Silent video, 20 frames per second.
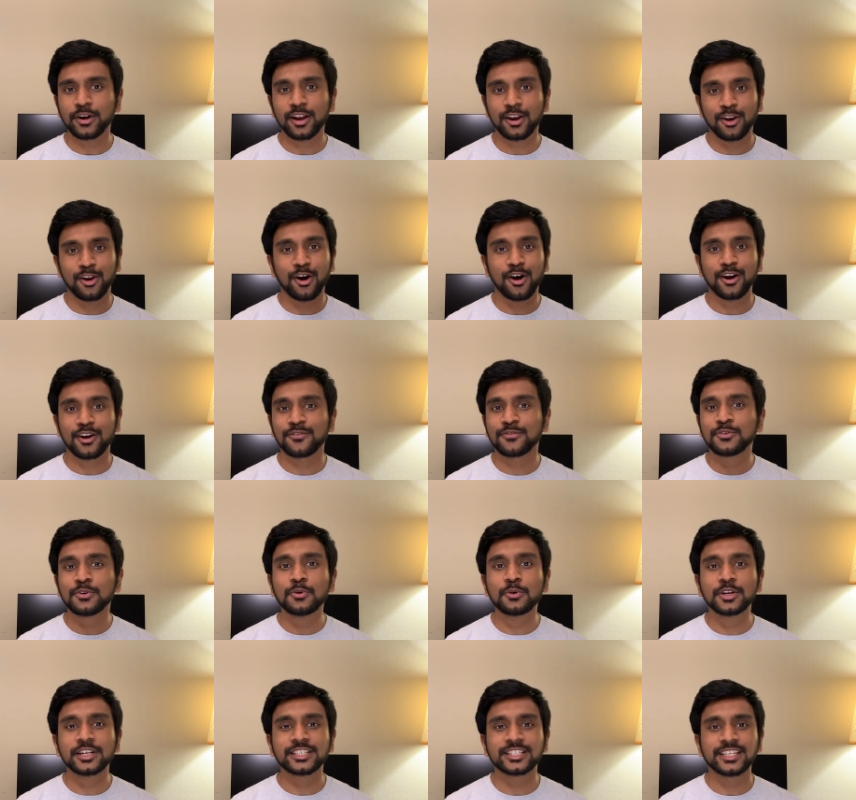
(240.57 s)
a lot of
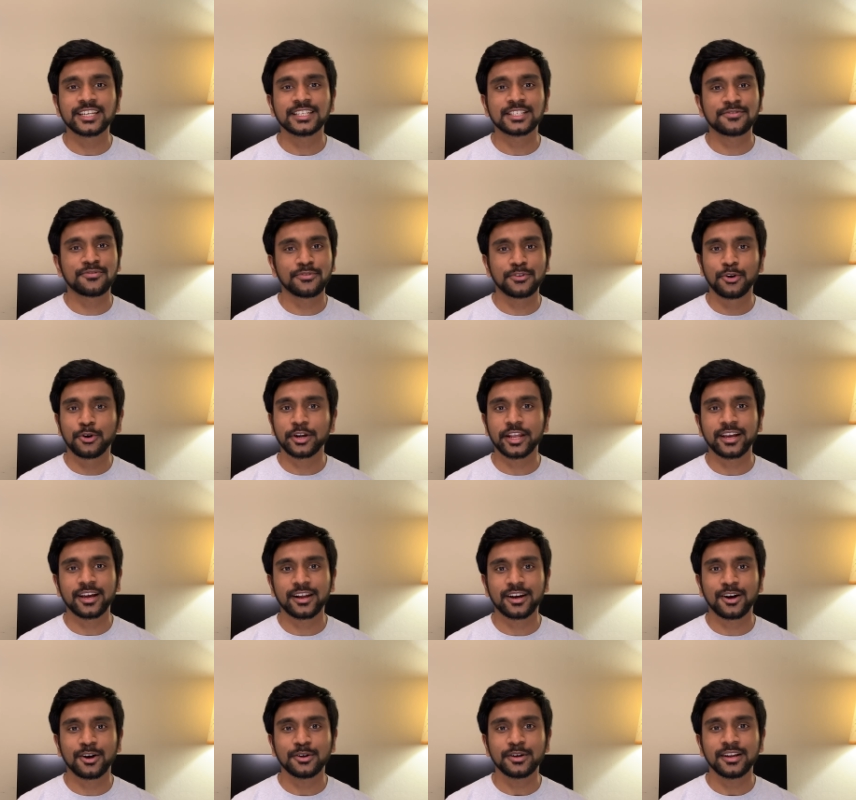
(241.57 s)
Google Sheets floating
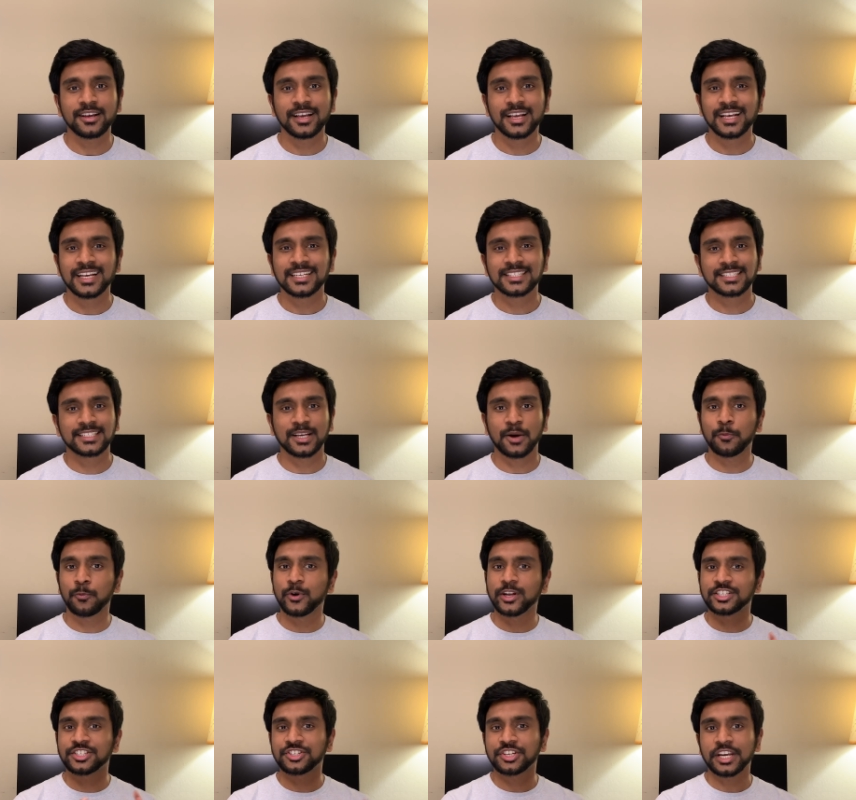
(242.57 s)
around. Some were
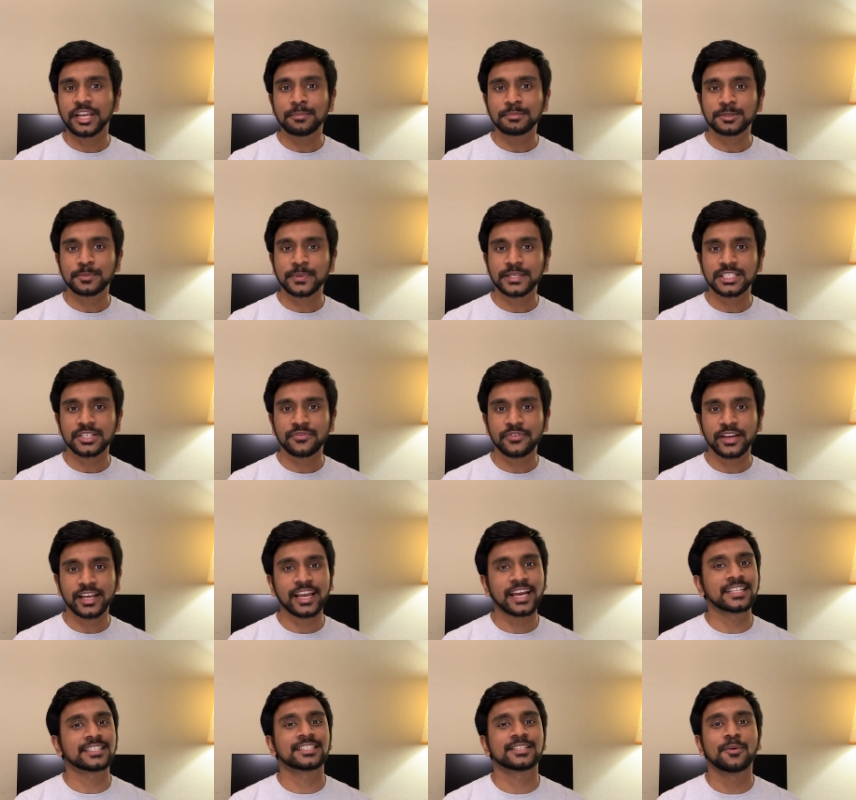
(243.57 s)
stream specific
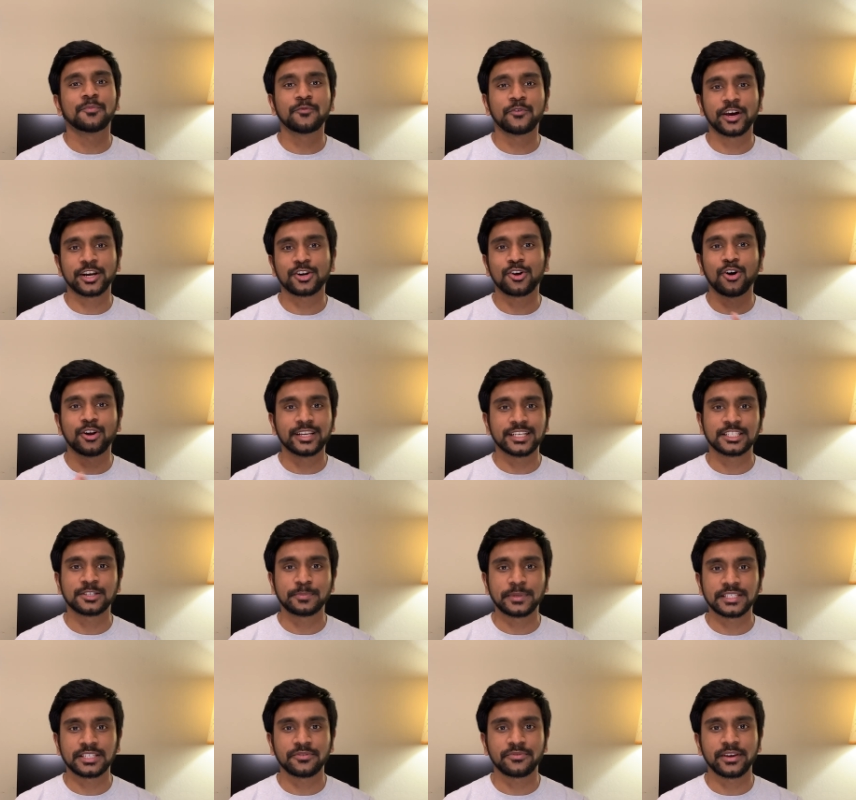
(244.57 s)
and some were college
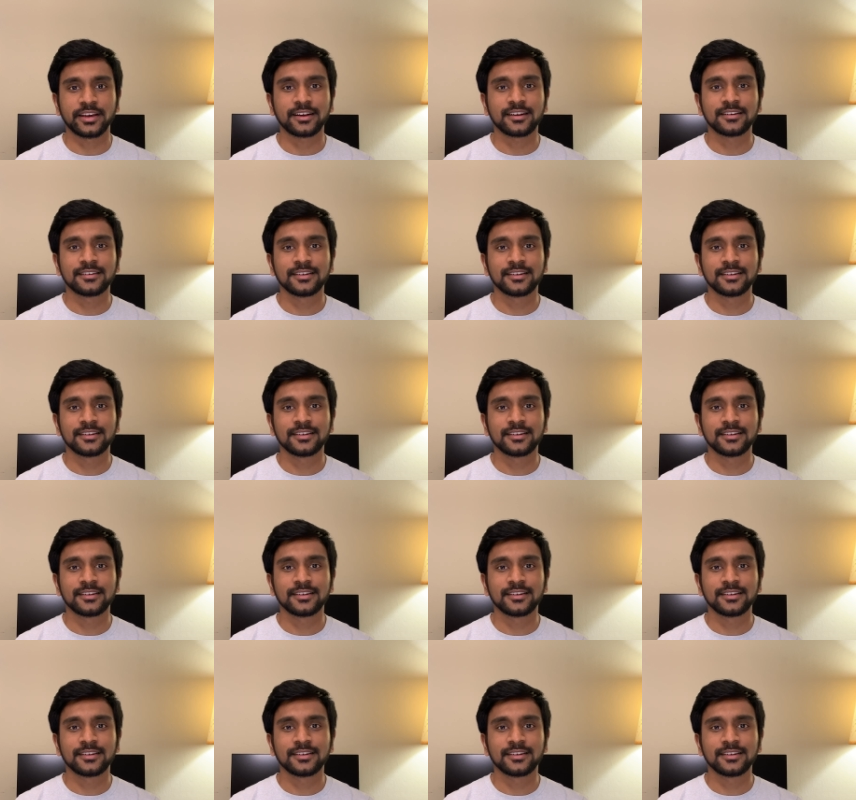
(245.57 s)
specific.